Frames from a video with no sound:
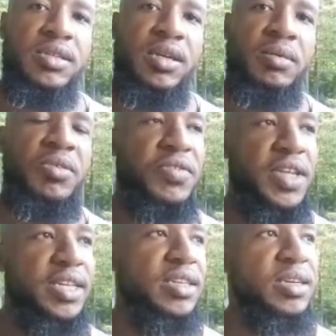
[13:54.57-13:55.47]
I'm
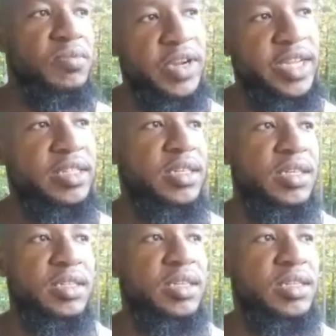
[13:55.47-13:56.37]
reflecting, I'm ranting,
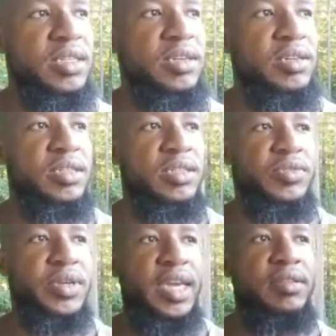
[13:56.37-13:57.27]
and literally just
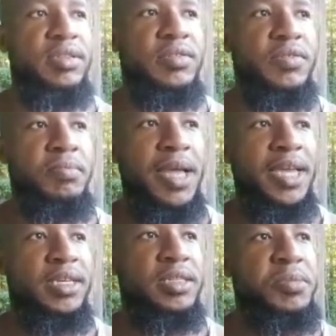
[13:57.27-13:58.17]
recounting from my
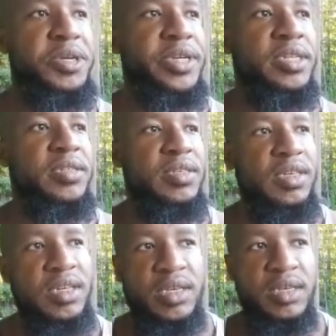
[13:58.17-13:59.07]
experience
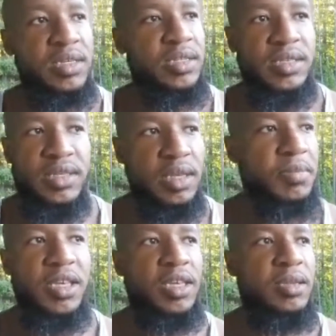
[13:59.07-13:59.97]

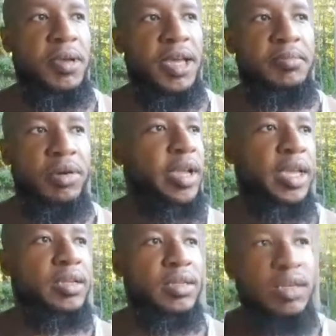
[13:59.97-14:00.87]
something in my
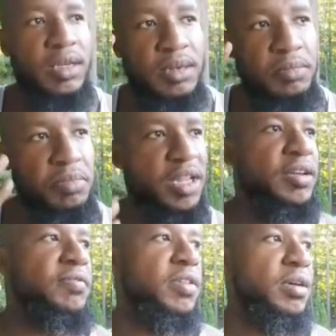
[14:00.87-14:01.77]
brain, blood
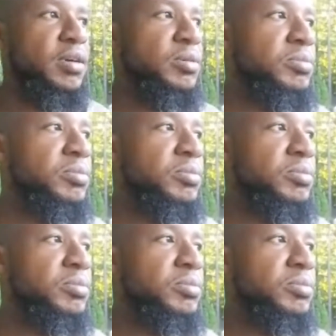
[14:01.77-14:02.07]
flow,